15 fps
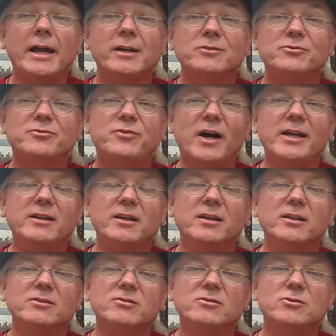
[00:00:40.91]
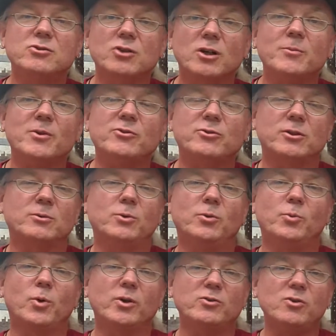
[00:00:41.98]
and fight against the Germans during
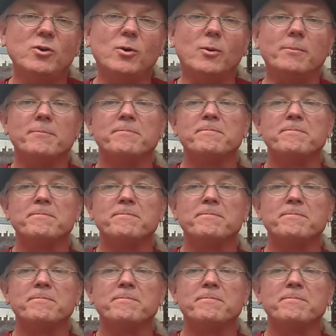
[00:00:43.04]
World War II.